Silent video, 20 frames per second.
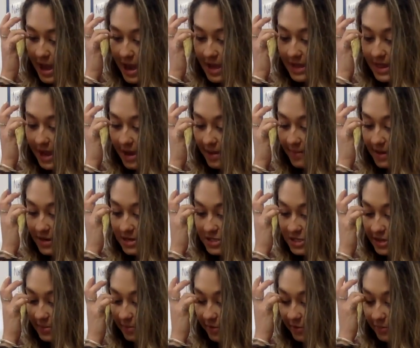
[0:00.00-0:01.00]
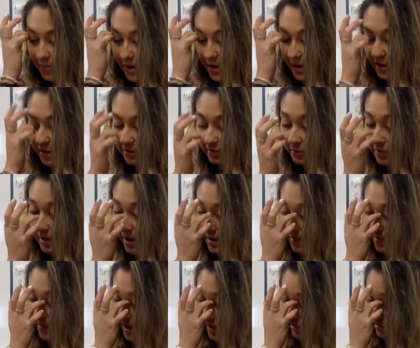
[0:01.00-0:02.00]
And that meant Jim was wearing a
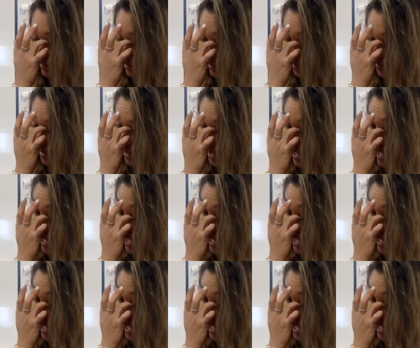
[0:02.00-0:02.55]
white bathrobe.